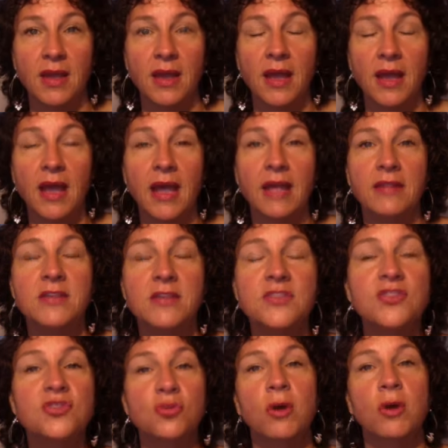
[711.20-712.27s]
And the
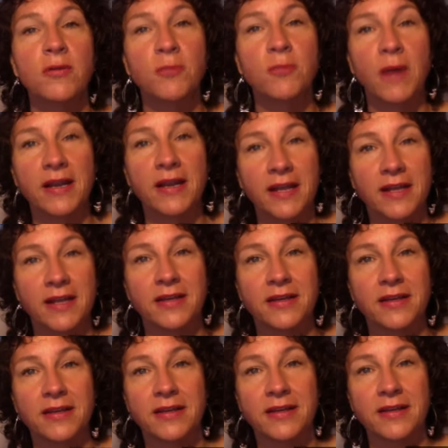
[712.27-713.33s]
story writing,
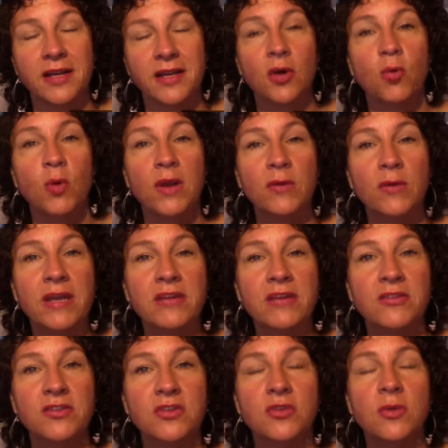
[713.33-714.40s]
when we
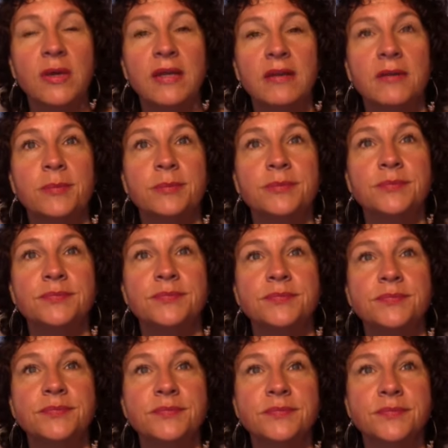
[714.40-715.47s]
do it
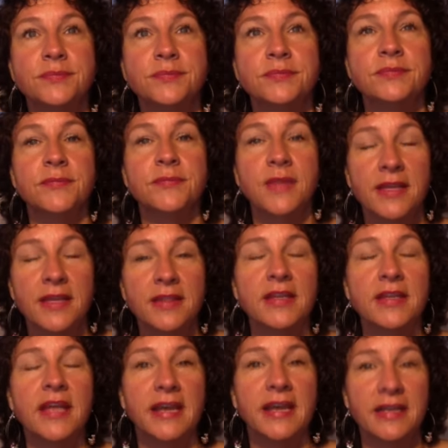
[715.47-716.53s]
in the
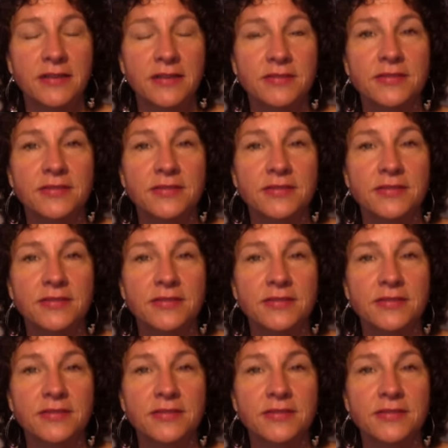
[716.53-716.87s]
negative,